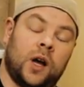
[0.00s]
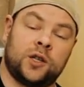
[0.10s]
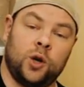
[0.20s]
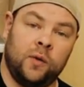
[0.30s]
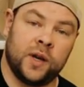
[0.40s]

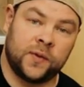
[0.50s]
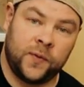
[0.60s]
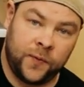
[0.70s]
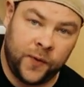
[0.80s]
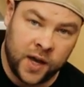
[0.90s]
As always,
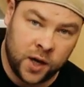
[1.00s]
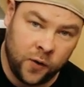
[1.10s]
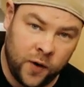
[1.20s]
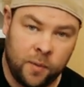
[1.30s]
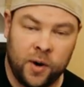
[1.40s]
thank
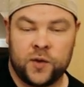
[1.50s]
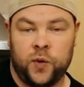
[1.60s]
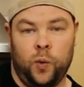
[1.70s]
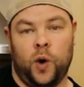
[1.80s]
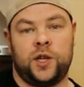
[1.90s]
you very much
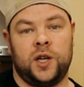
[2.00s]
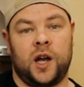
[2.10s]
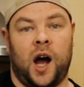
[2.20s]
for watching.